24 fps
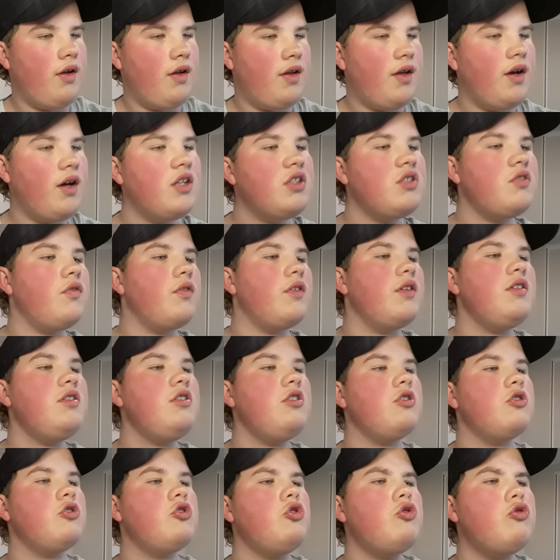Cast for
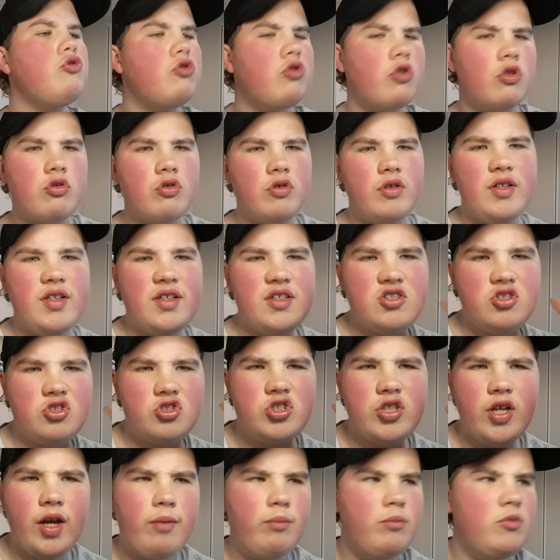this: Sean Connery is
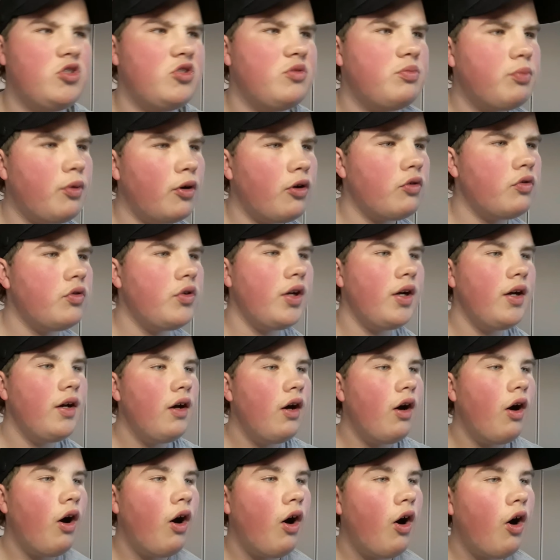James Bond,
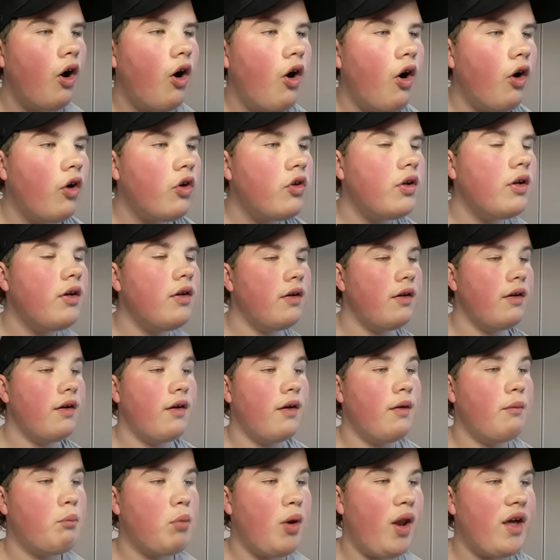Honor
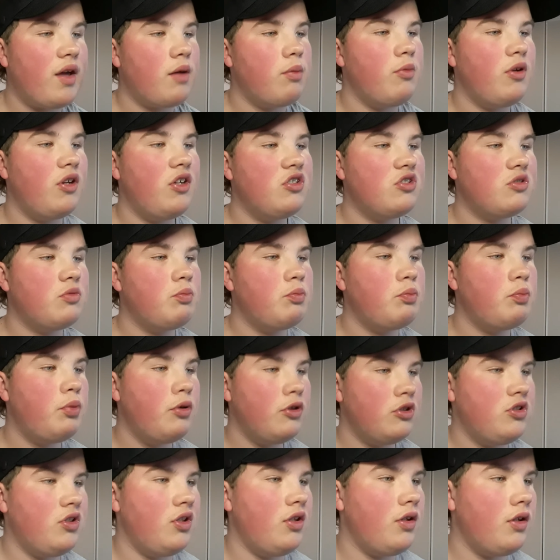Blackman is
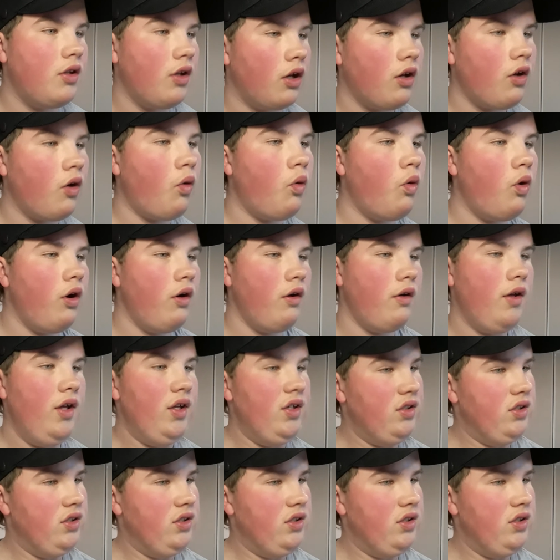Pussy Galore,